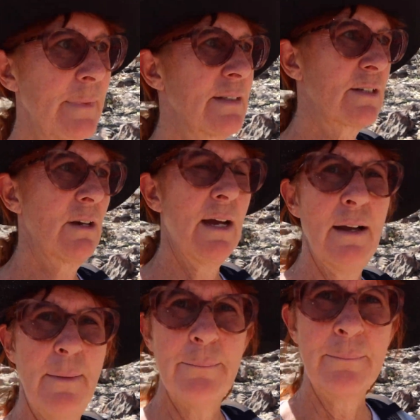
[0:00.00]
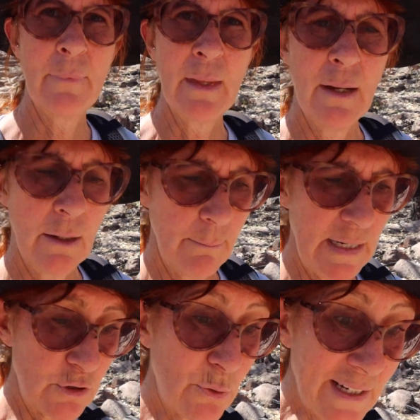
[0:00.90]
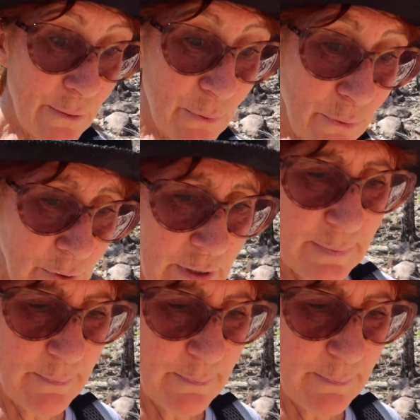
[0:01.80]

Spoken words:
it's a much quicker walk,